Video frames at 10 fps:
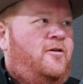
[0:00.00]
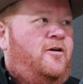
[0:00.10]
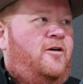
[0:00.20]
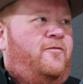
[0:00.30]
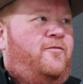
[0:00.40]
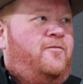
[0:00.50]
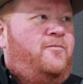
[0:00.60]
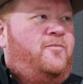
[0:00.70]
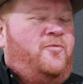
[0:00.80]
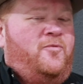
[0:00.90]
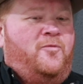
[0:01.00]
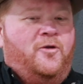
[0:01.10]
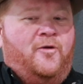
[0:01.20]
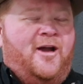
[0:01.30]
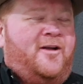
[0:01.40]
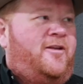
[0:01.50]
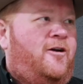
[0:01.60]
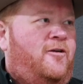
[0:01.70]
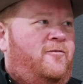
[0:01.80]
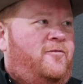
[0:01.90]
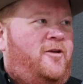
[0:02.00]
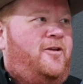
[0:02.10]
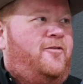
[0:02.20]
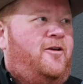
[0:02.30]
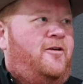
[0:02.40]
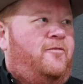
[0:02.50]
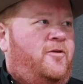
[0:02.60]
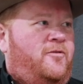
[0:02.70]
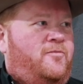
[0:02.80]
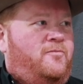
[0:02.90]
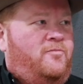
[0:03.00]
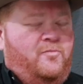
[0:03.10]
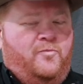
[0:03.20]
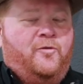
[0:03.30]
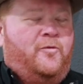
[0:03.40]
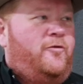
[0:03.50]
Of you don't act out of anything that's you weren't